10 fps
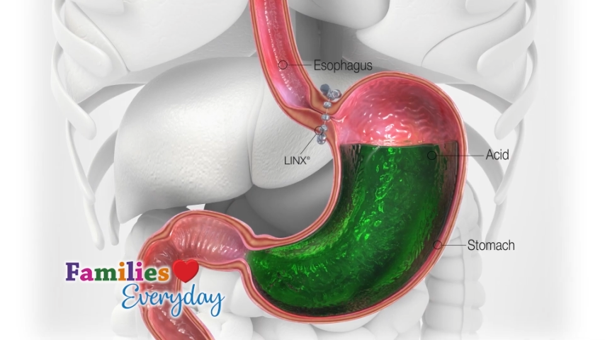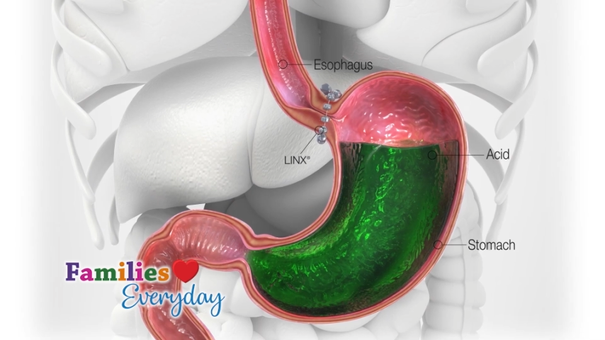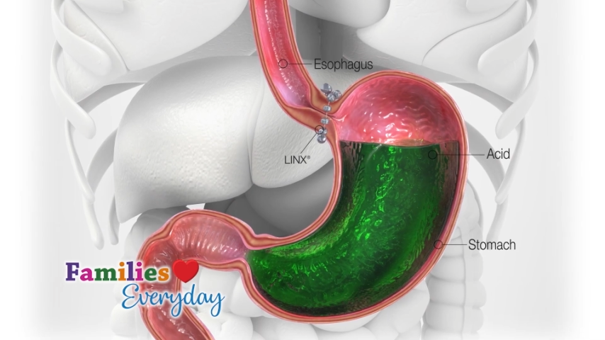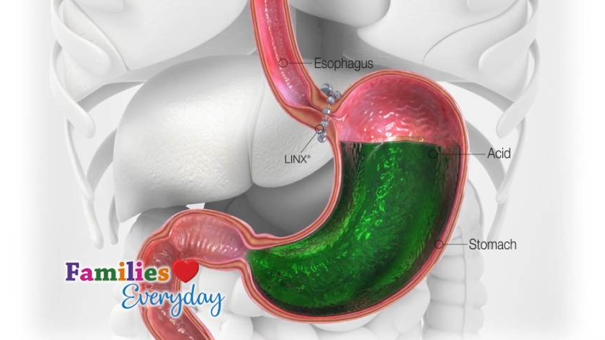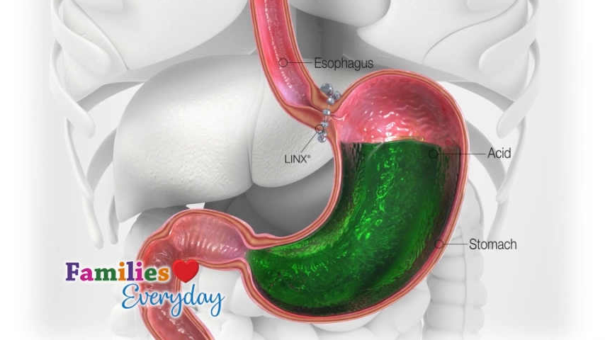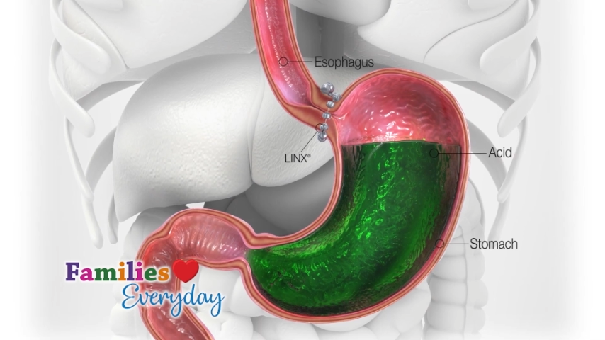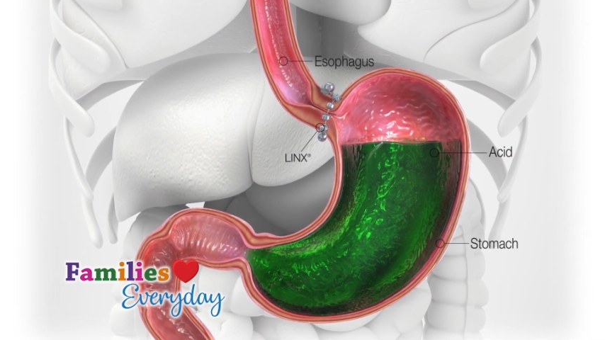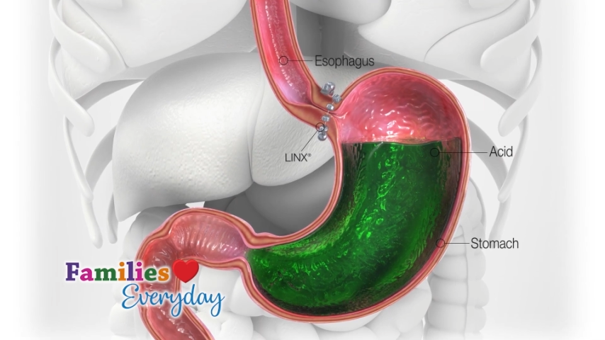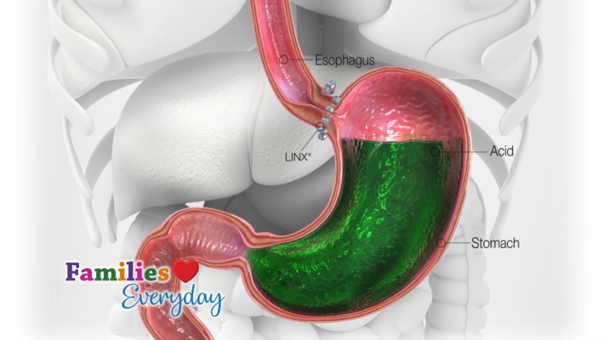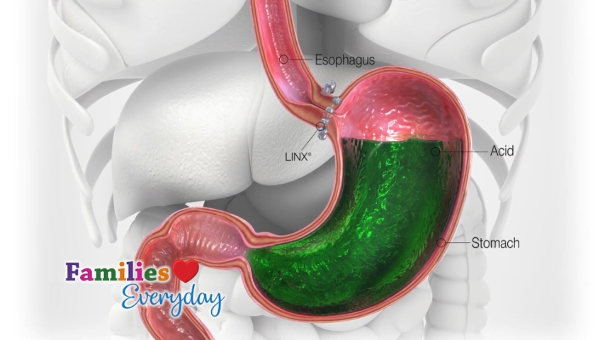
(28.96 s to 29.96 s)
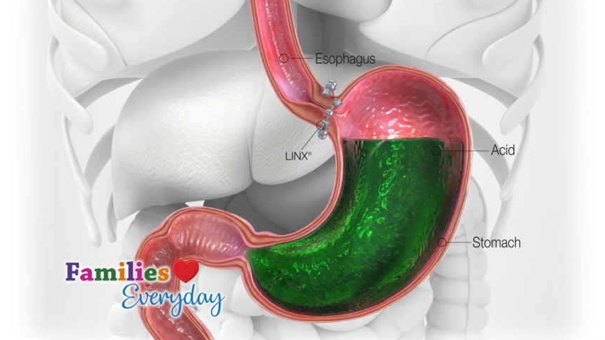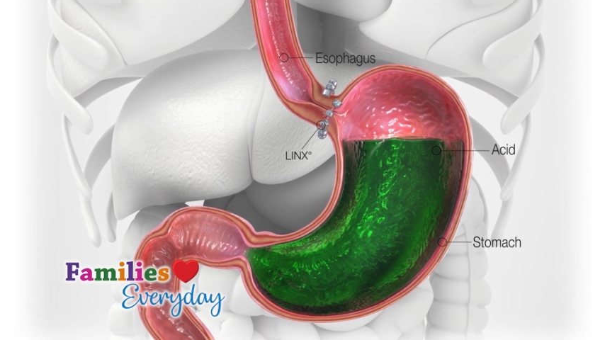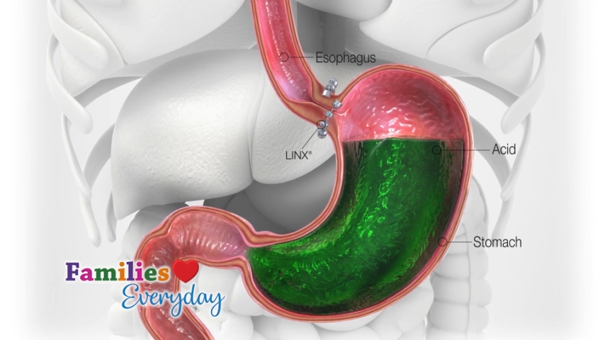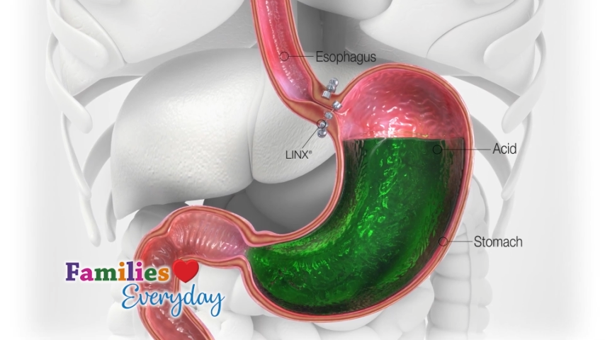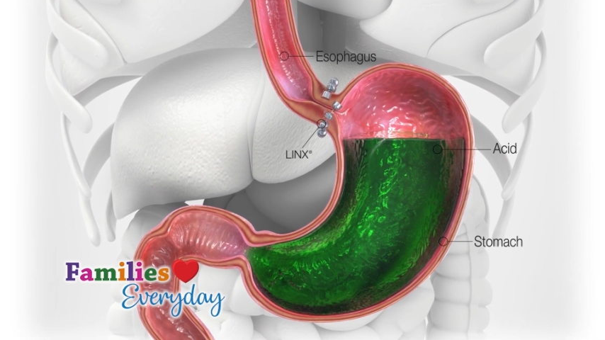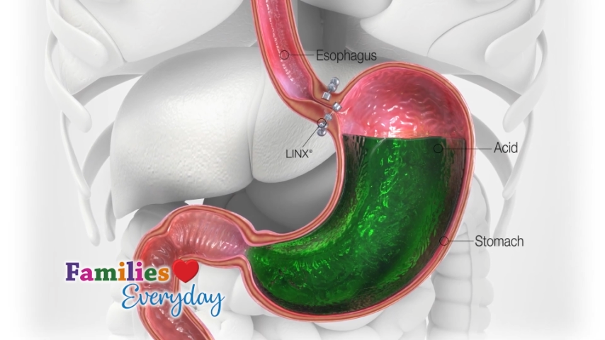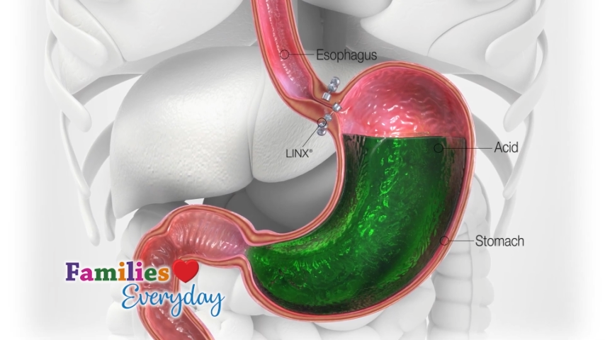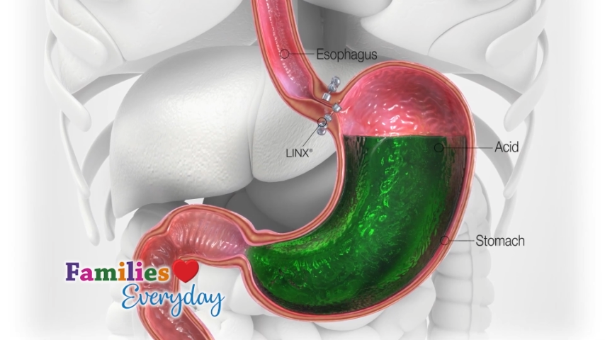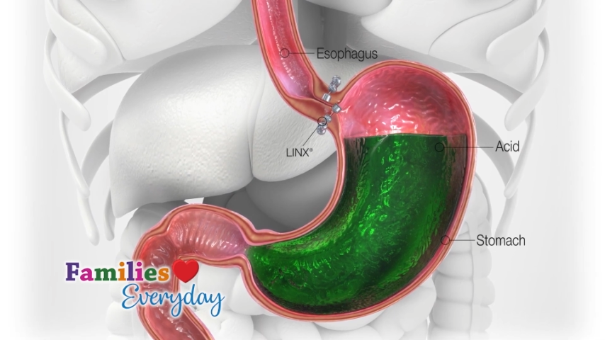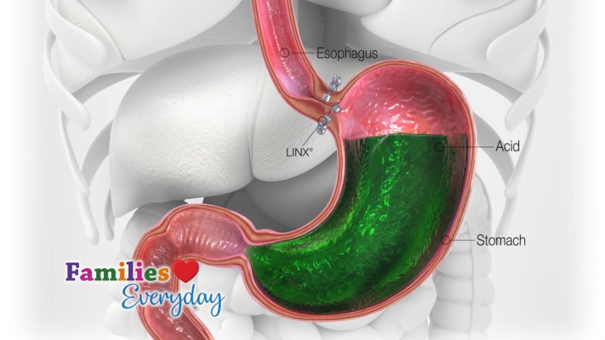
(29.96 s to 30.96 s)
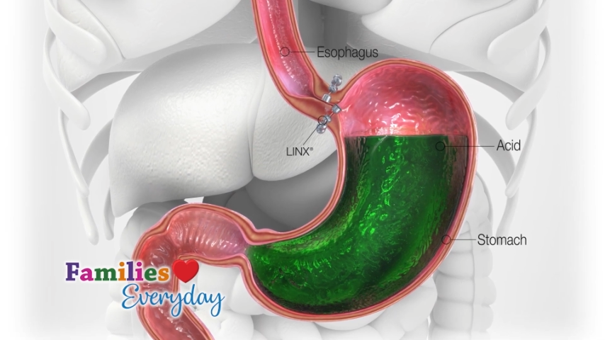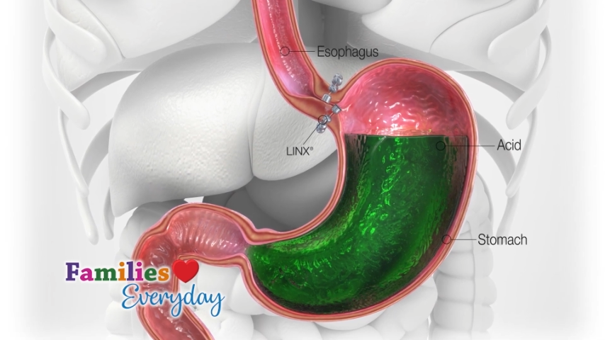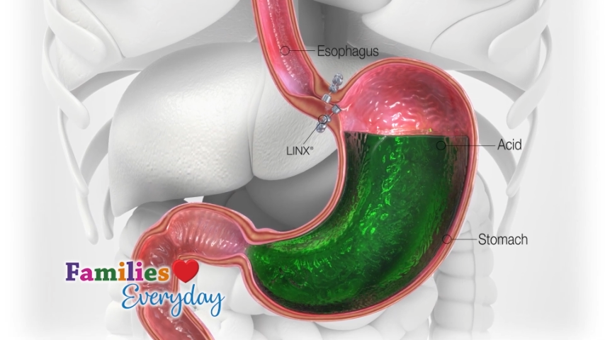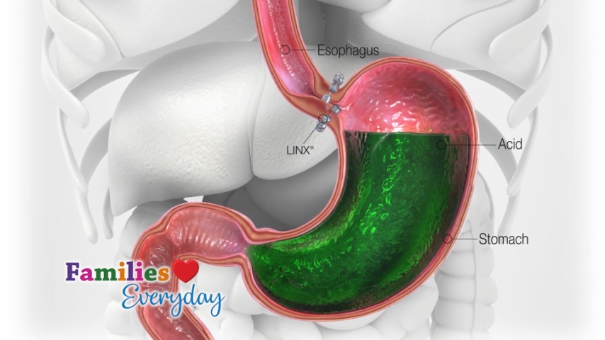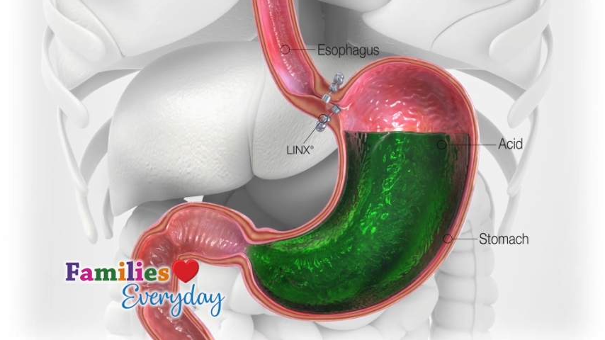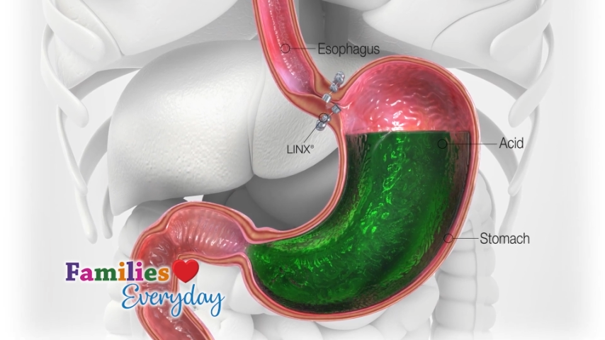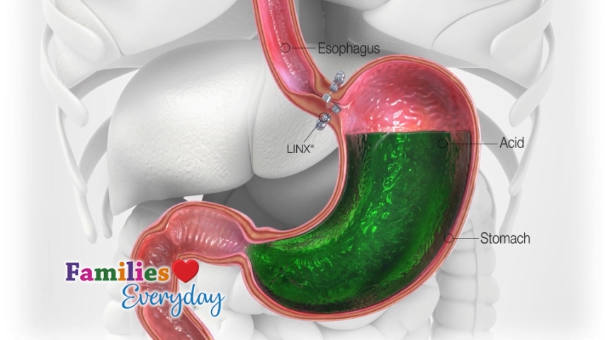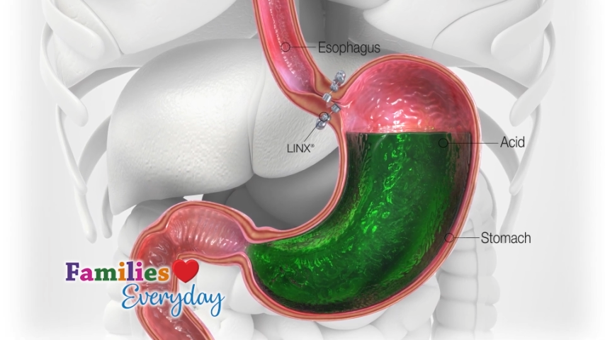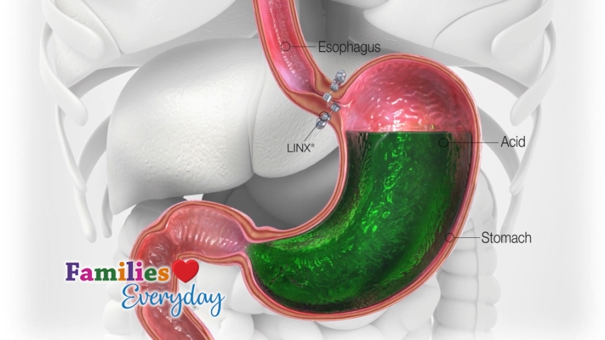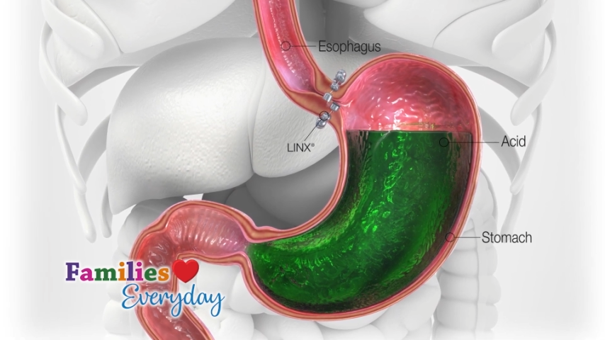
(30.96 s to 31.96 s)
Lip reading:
[unreadable: no face in view]